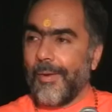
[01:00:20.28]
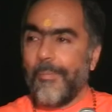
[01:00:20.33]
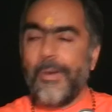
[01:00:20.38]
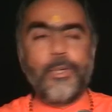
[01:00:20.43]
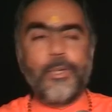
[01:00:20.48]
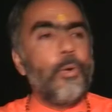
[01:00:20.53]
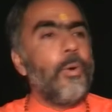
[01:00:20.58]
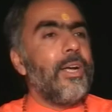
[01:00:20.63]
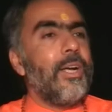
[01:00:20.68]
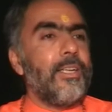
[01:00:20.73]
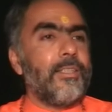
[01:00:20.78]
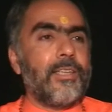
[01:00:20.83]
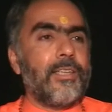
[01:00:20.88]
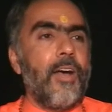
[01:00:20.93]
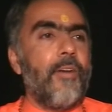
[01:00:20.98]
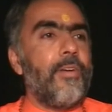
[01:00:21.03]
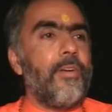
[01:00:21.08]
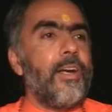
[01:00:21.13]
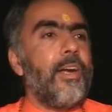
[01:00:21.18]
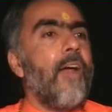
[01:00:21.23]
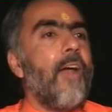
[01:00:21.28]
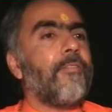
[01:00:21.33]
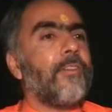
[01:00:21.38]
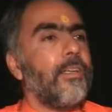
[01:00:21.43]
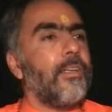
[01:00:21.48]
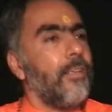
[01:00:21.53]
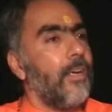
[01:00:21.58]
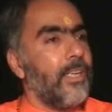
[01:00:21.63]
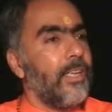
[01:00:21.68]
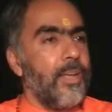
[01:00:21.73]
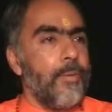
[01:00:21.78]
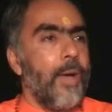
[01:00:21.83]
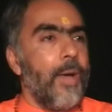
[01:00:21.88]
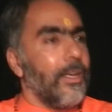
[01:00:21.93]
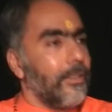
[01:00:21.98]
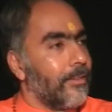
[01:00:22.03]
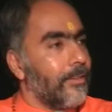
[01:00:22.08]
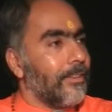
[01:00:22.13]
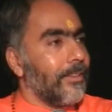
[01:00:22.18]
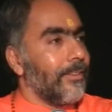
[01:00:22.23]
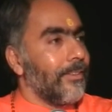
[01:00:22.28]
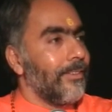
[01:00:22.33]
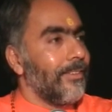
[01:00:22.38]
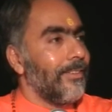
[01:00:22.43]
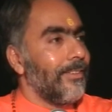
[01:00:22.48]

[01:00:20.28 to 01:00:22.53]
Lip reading: But you will discover it after 30 months.